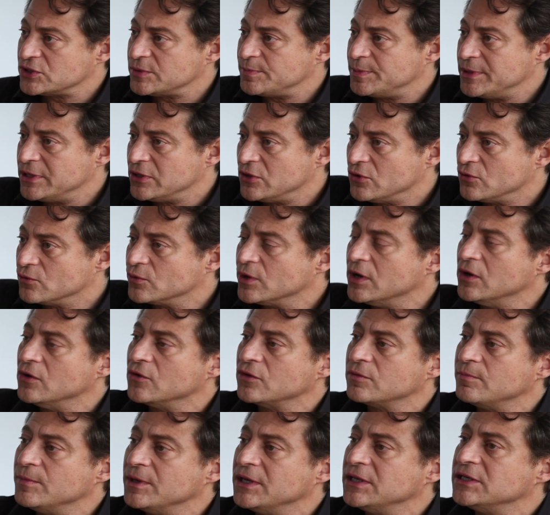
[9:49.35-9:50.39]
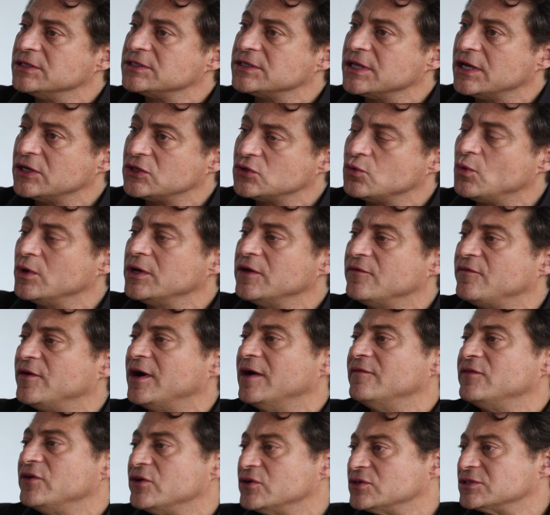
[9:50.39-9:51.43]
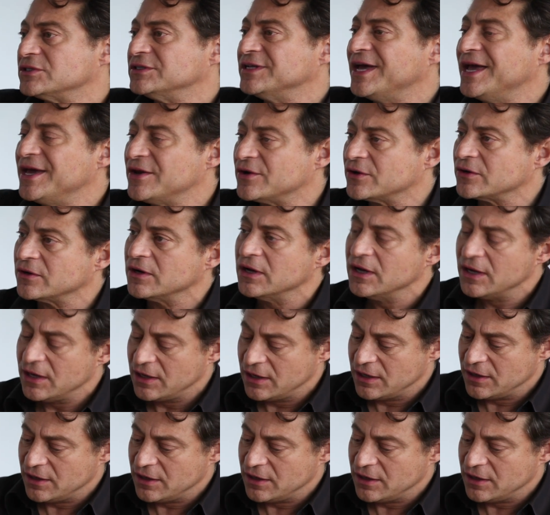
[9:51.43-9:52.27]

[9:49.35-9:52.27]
speed growth means that 25 years later,